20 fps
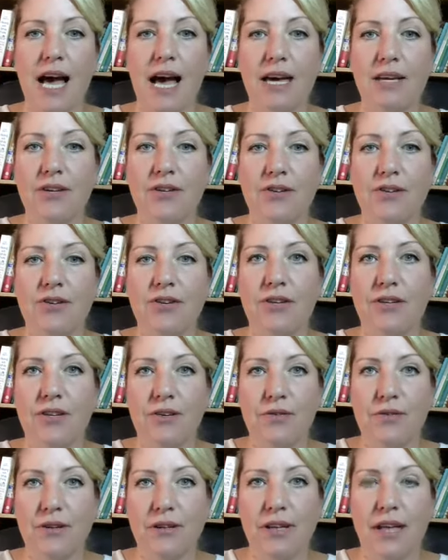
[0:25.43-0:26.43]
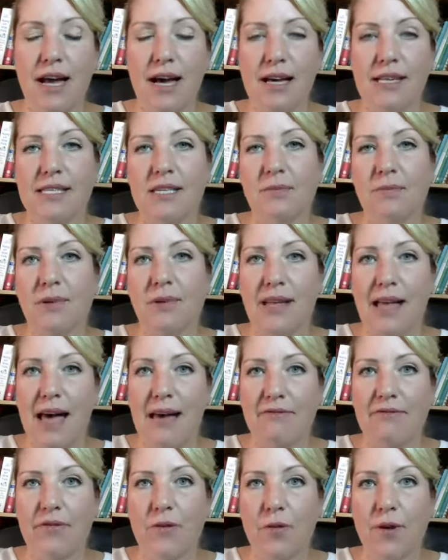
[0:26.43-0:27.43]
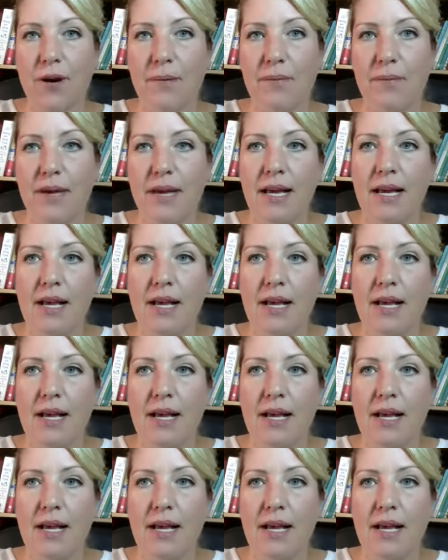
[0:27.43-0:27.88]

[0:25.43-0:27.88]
underutilized platform